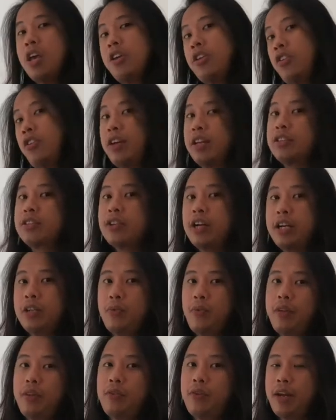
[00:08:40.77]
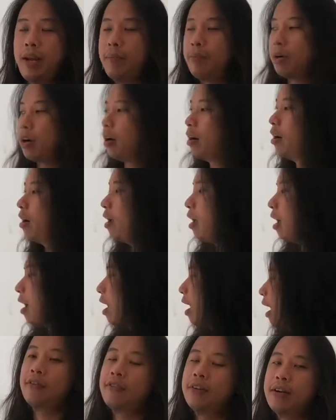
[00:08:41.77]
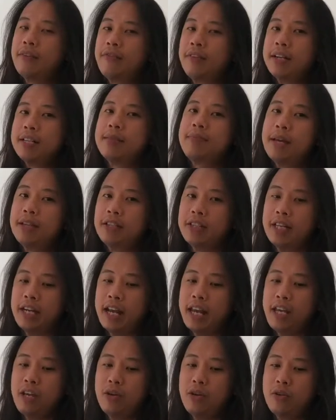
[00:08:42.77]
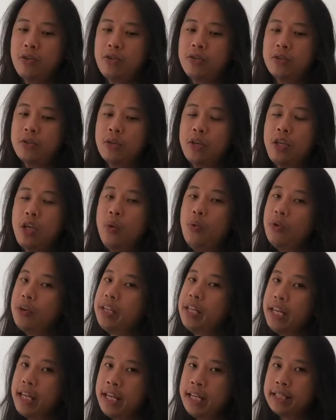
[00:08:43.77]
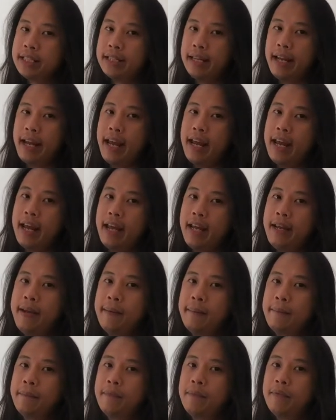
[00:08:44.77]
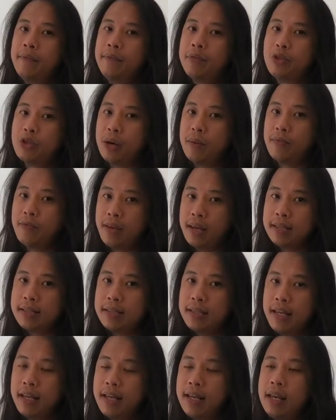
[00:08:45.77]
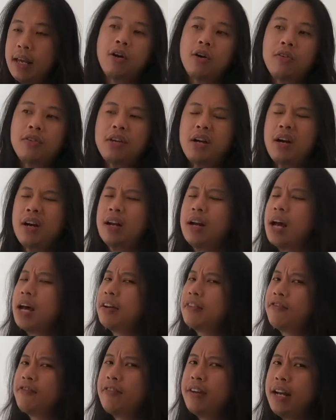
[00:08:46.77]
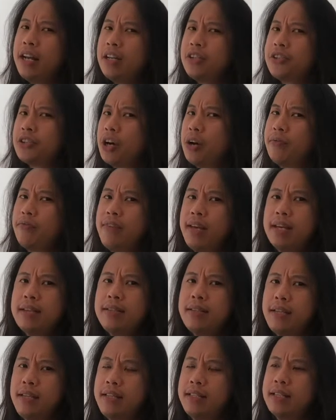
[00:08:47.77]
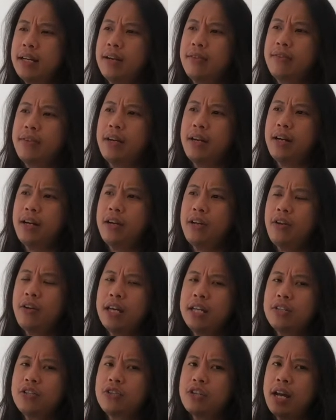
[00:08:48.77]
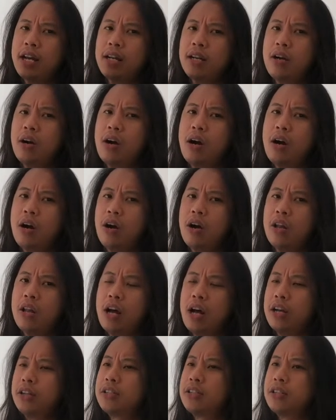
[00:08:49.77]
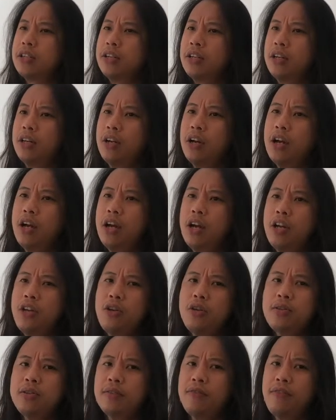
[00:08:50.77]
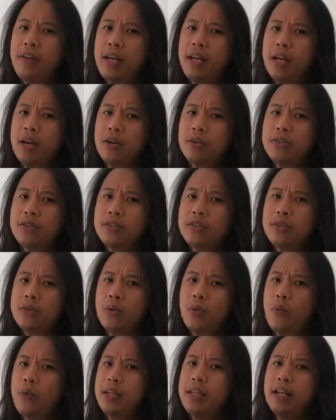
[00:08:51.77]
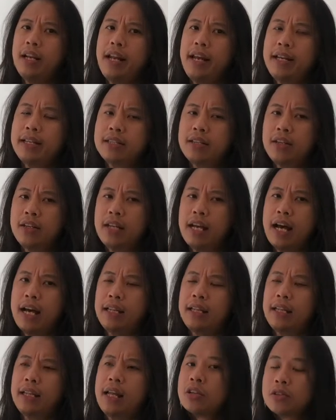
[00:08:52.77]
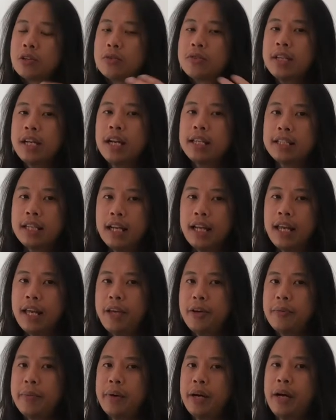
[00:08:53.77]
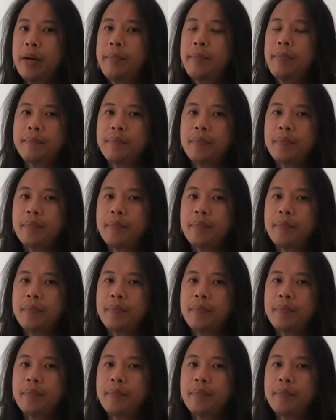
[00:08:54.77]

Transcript: you can start with Reaper. For the first method that I use, you would need a drum VST. So there are a lot of free drum VSTs out there. You can check all other YouTube videos with the links on that. So sila talaga yung mga